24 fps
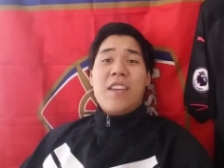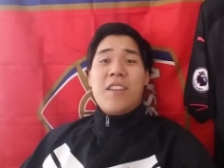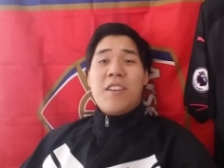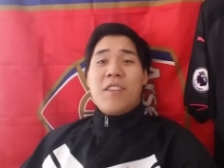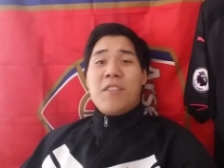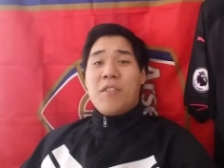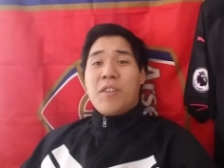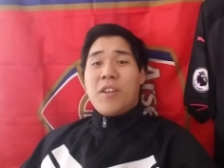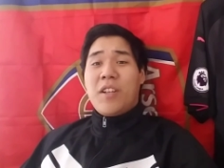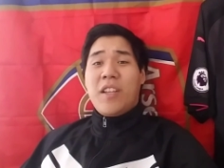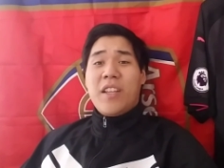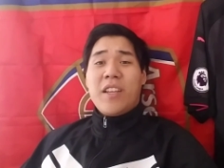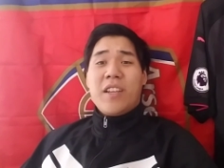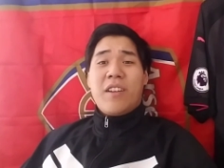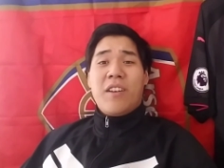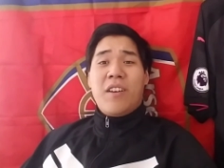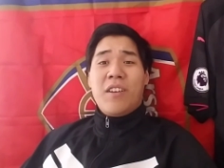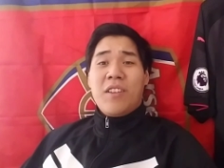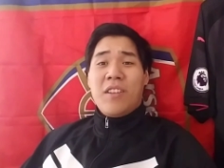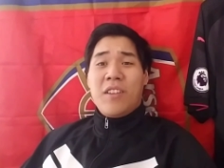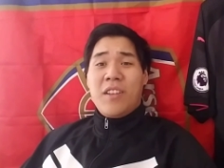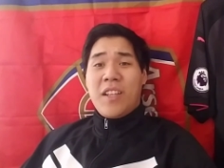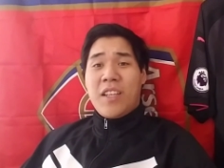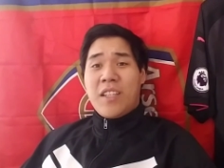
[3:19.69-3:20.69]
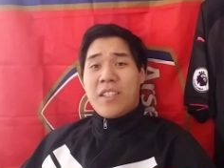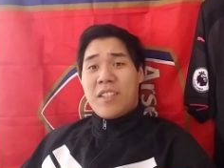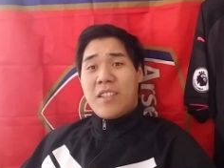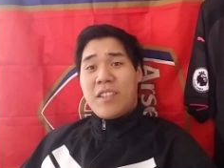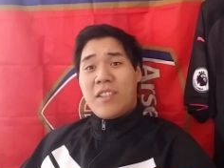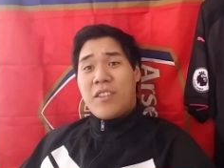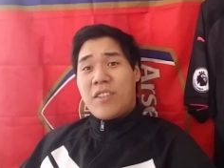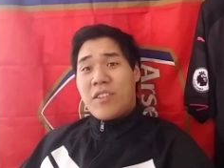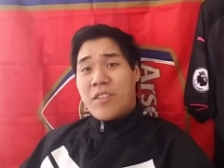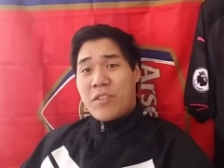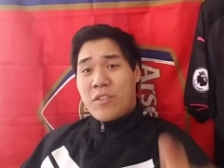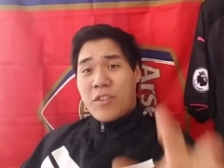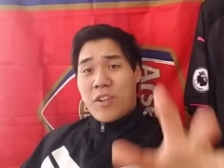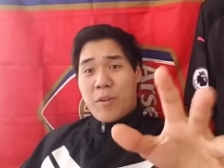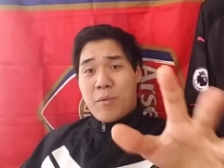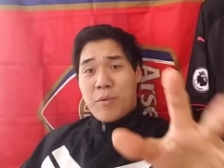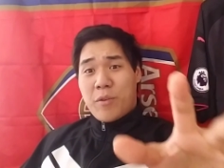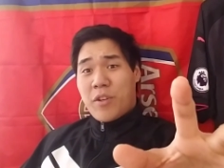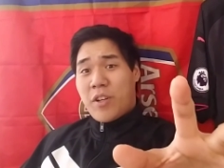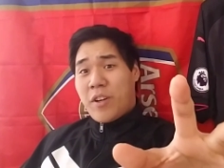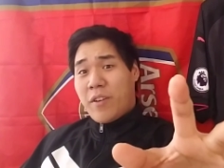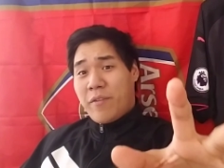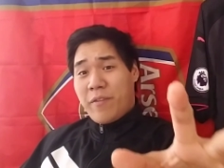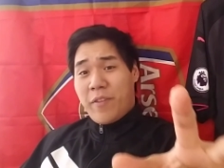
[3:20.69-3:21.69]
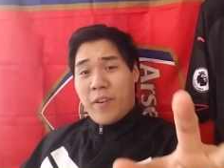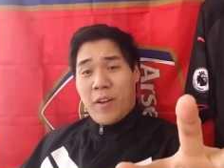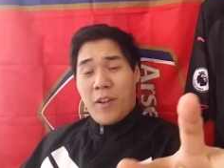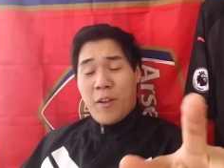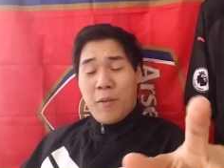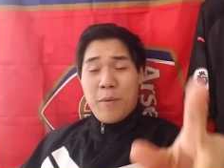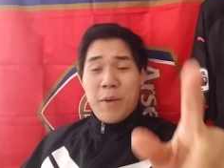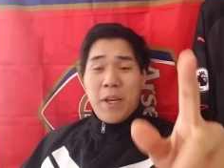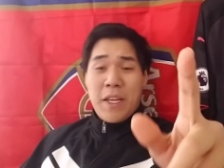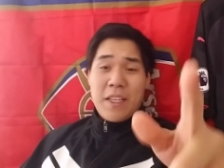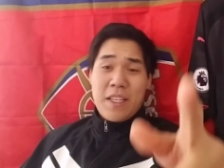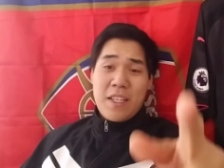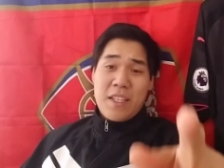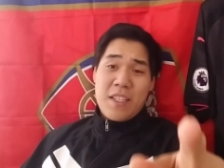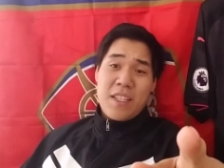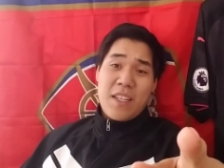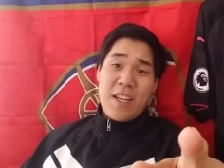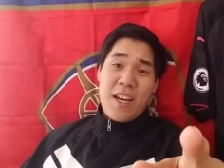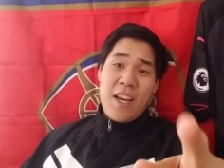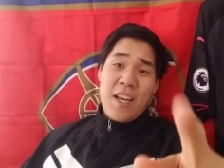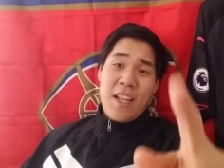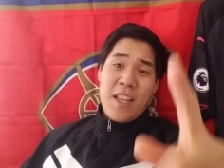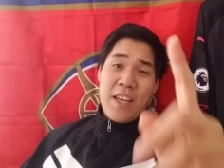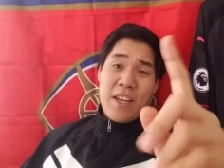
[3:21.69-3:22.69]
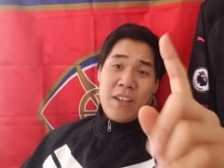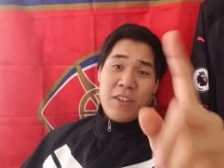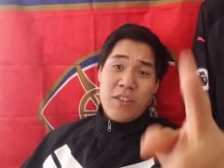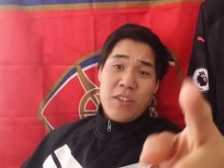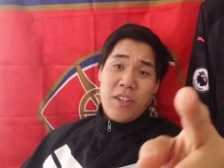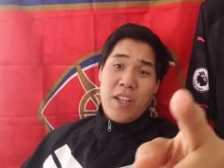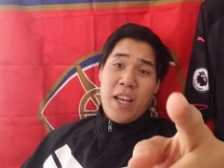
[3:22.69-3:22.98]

You know, click all the links in the description and follow me at the Sky Lounge.